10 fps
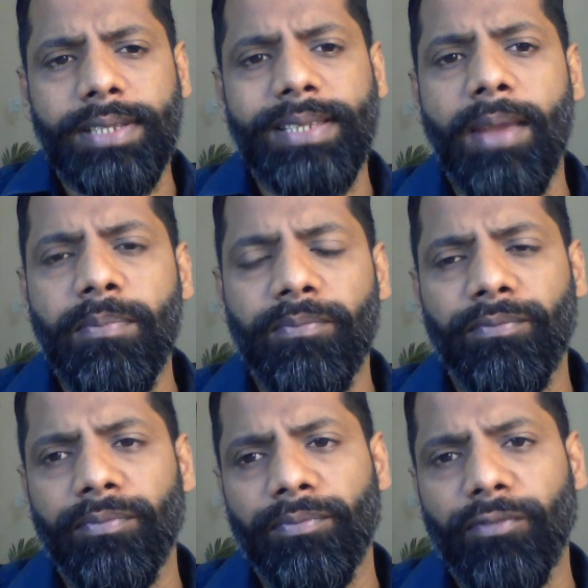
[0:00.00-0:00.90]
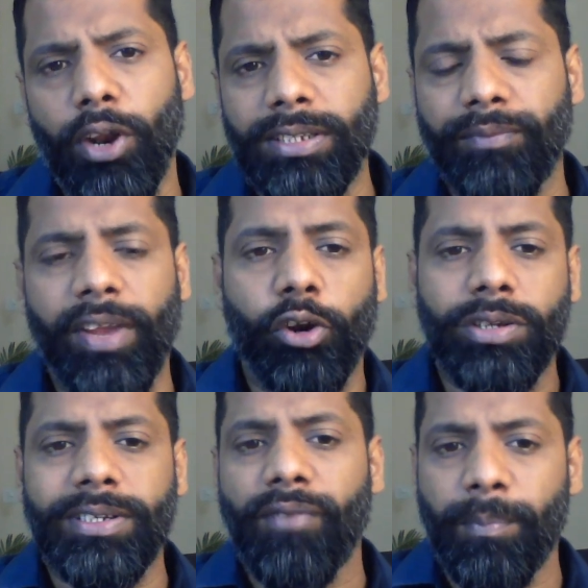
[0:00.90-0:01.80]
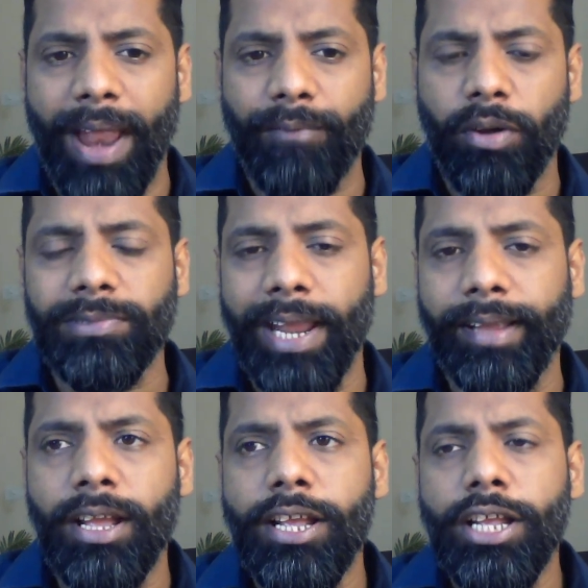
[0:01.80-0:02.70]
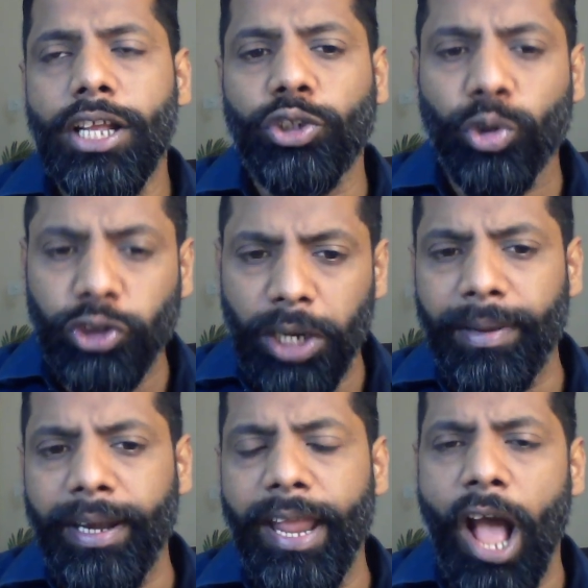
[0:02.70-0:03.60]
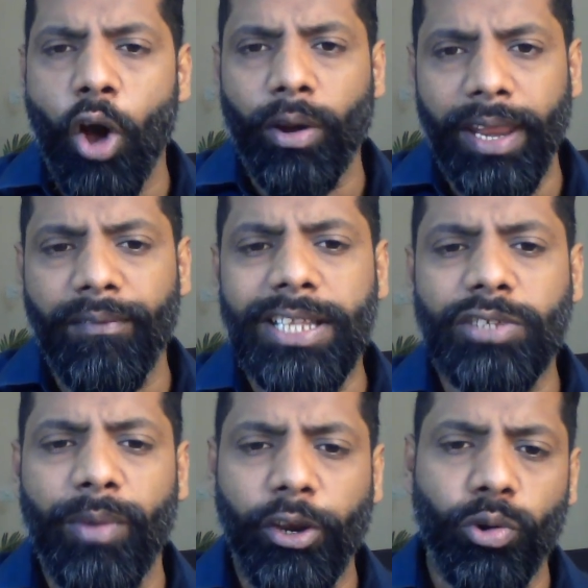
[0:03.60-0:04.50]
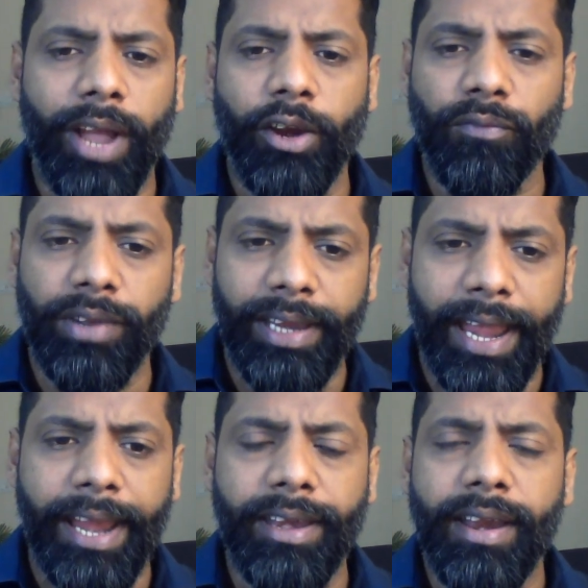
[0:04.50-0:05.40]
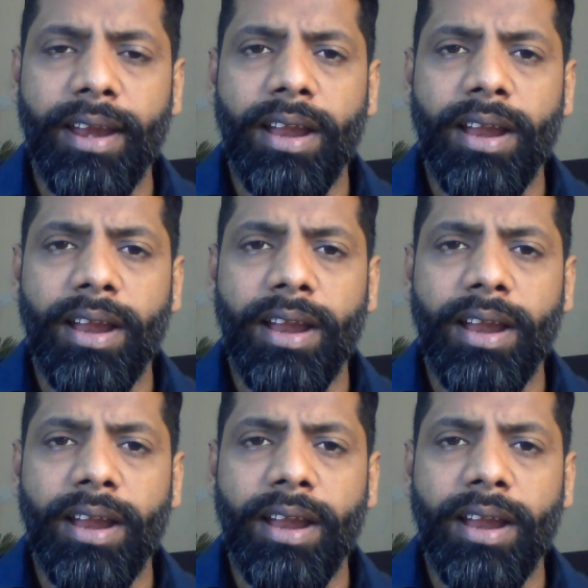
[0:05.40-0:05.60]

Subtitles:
same philosophy across different platforms like social media or events, where you kind of create